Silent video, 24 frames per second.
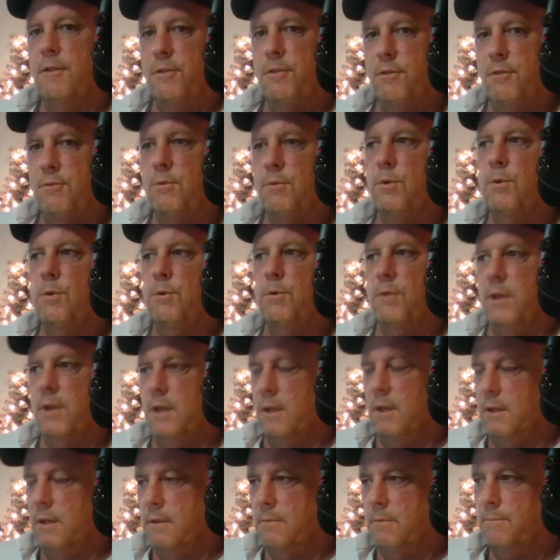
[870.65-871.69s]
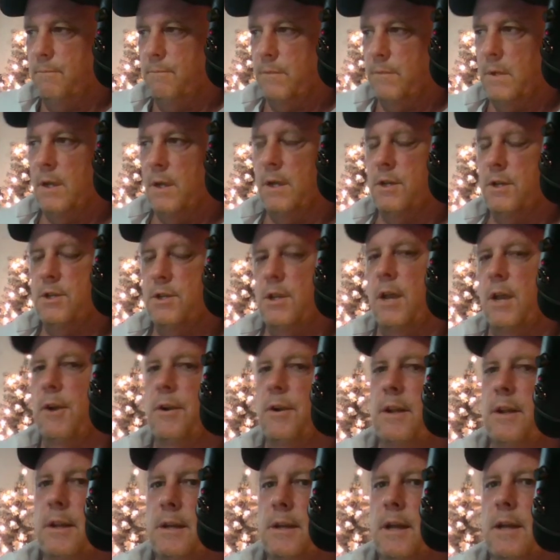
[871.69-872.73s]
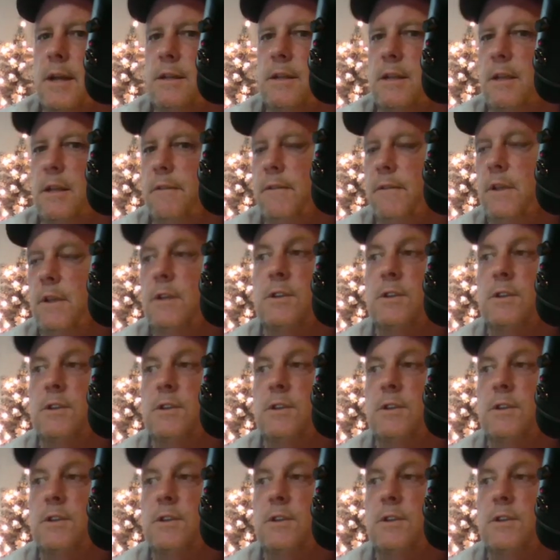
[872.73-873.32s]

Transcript: through the Shadownet.tv